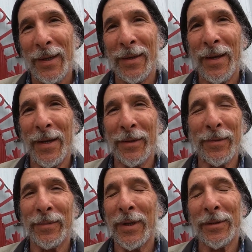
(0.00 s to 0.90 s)

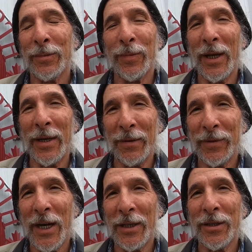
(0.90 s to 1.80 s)
then there's plenty of
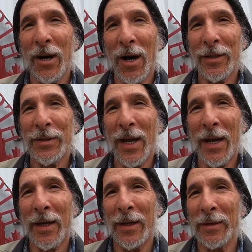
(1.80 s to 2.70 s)
TED Talks
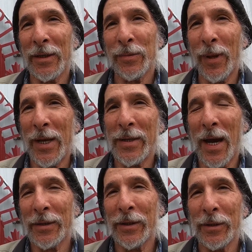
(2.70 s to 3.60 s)
that can explain
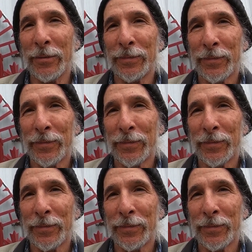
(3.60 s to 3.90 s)
that to you.